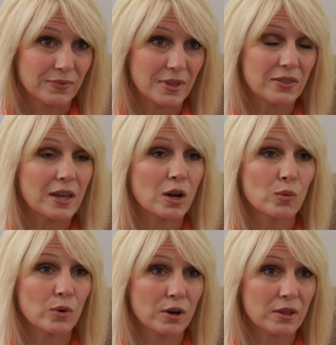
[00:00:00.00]
that they are
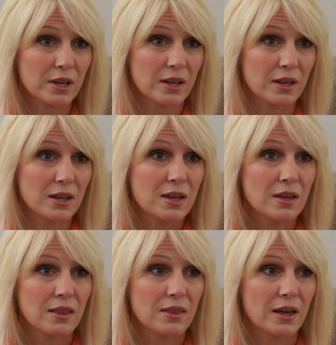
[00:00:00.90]
worthy,
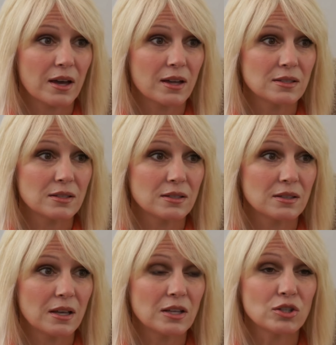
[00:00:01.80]
that
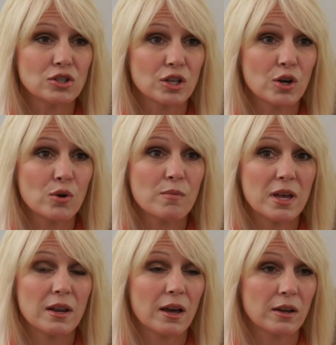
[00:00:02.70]
and to show
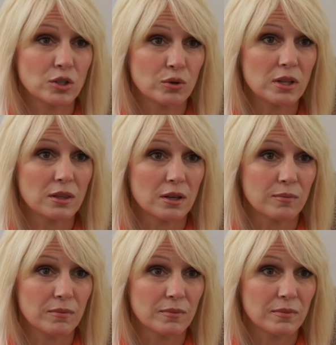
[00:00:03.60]
men how to treat
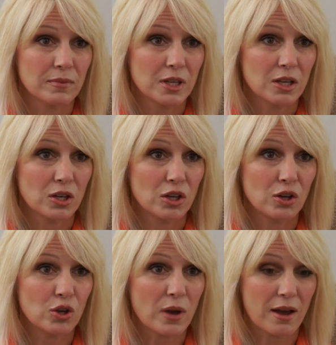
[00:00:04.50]
them. You
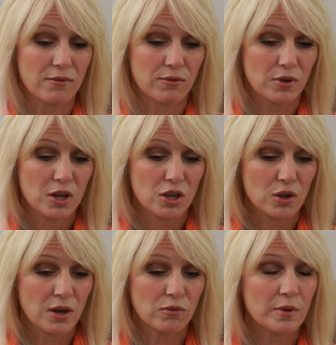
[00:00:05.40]
know,
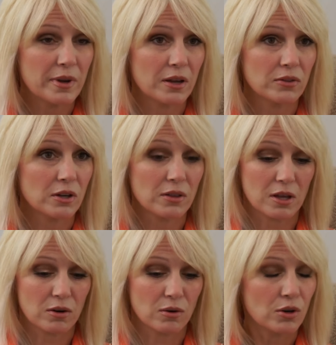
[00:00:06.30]
you have women out there
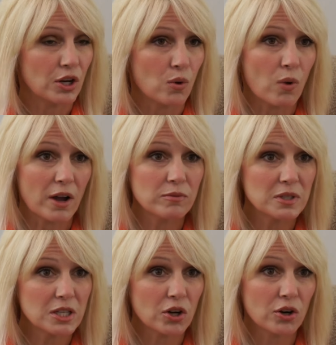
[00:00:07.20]
that are, you know, wife
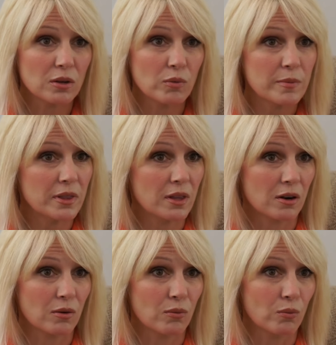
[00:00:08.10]
material, and women that
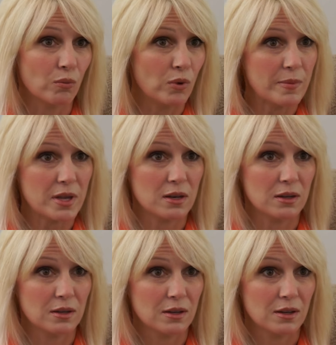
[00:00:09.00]
are
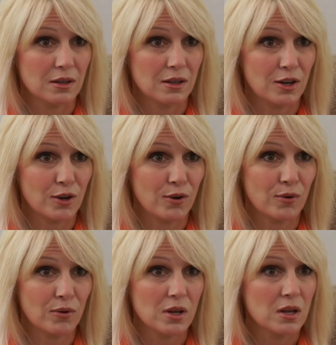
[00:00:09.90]
women, you
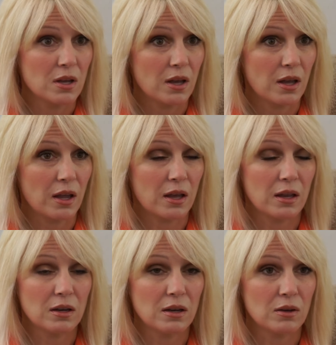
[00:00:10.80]
know,
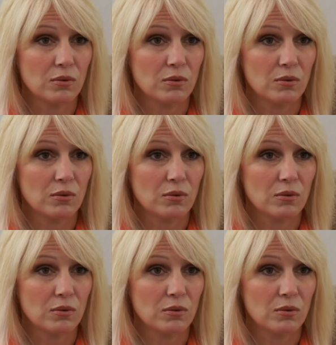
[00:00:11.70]
and